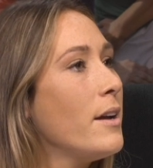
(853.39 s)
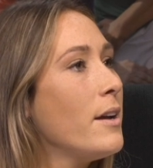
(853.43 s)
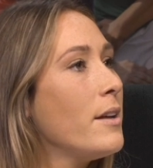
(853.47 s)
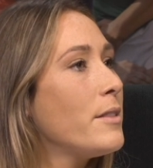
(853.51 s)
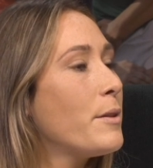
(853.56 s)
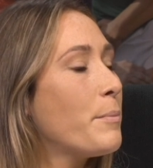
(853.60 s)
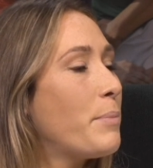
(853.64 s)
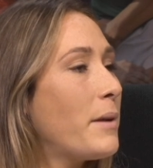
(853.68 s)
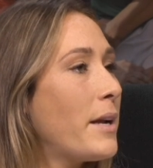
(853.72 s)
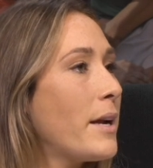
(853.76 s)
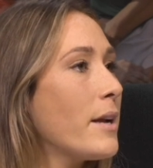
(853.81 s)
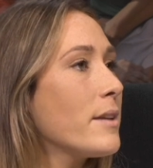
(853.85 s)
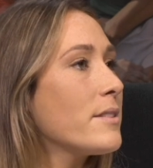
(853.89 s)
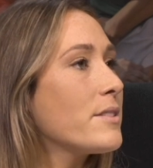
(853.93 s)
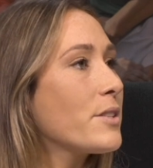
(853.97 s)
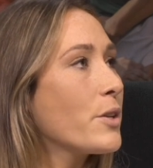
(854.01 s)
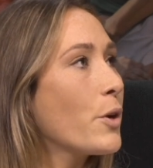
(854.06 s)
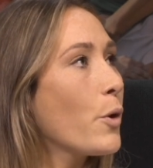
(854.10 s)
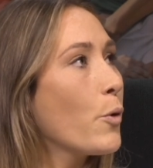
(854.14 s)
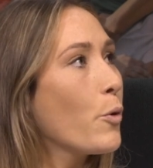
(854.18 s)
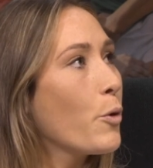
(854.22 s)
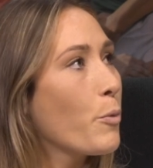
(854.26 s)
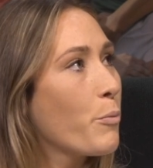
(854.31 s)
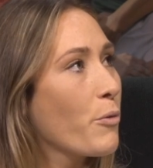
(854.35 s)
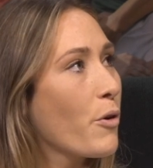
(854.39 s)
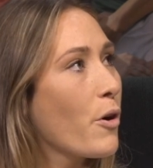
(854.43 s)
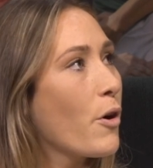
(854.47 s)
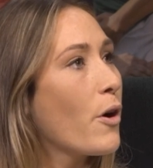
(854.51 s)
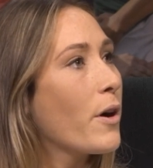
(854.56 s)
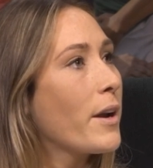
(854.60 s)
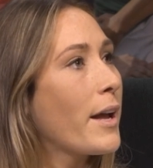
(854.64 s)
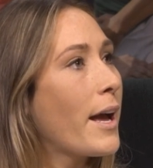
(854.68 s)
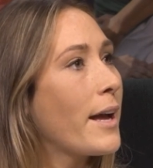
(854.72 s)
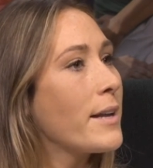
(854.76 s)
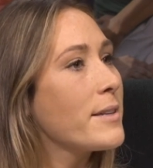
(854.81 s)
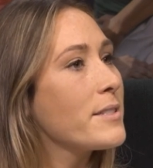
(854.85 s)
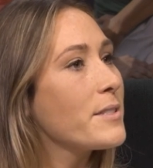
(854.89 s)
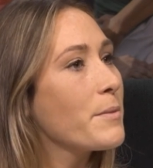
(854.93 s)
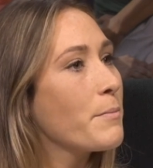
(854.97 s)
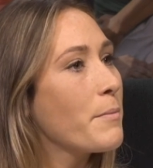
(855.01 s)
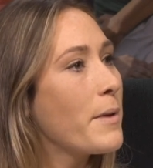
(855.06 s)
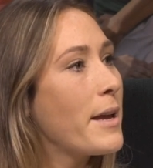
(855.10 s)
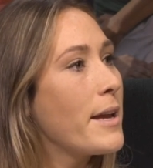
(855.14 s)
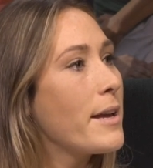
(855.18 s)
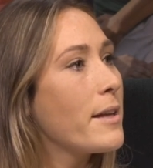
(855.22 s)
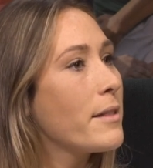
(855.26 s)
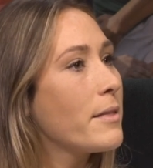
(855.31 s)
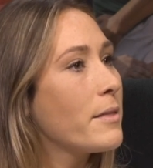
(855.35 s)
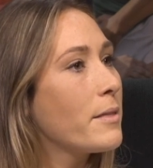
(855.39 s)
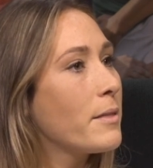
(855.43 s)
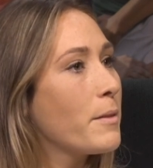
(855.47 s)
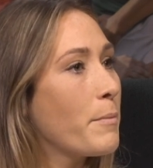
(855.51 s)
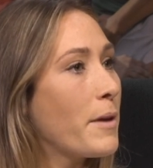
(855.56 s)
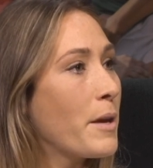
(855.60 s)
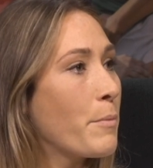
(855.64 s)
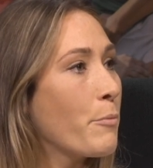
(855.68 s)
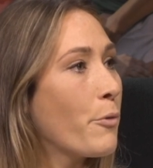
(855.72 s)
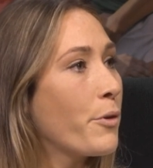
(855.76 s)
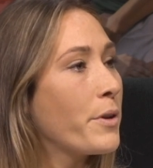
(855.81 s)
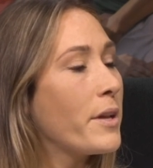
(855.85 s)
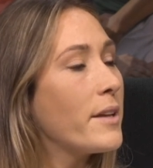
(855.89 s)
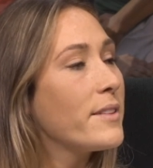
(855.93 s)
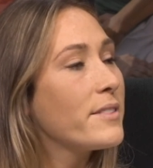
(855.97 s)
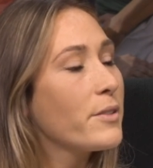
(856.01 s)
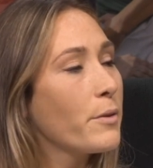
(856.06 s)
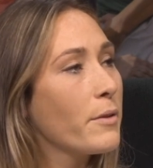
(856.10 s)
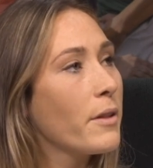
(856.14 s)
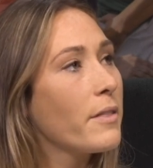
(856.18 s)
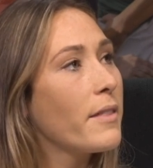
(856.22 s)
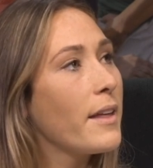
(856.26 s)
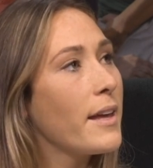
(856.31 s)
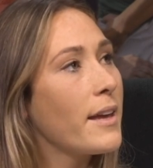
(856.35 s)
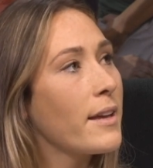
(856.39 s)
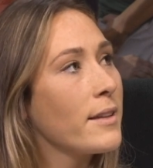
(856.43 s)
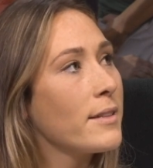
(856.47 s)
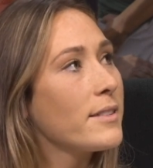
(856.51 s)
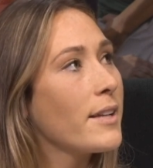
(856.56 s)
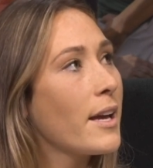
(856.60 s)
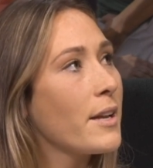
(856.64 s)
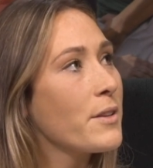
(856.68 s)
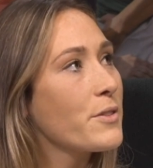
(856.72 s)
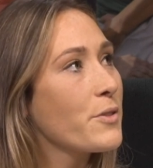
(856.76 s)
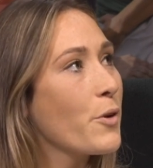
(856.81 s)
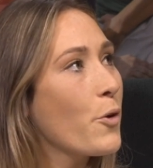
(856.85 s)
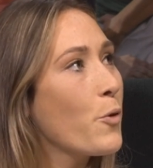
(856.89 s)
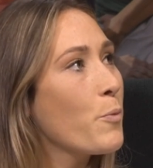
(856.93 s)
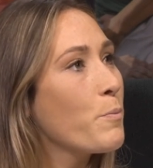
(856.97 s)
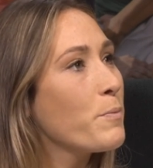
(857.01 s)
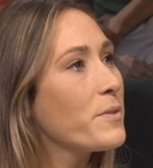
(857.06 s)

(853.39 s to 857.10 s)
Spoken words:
the players to go abroad and to make the big money so that they can send home.